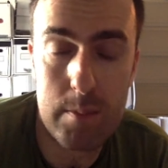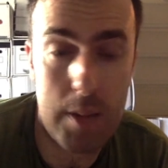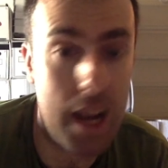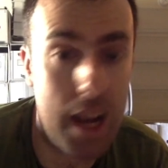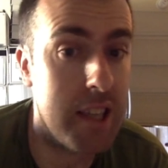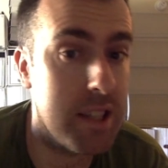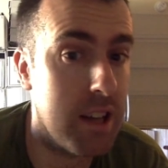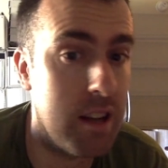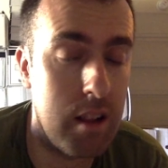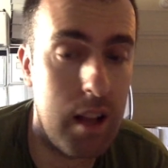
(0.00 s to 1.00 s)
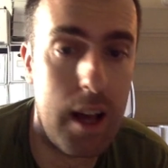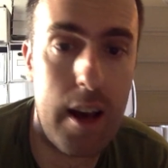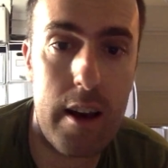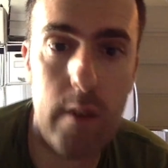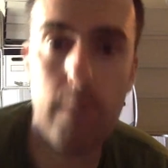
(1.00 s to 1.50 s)
But I saw a lot
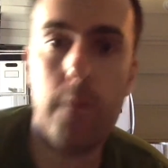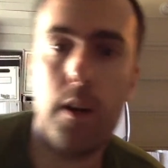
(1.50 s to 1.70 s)
of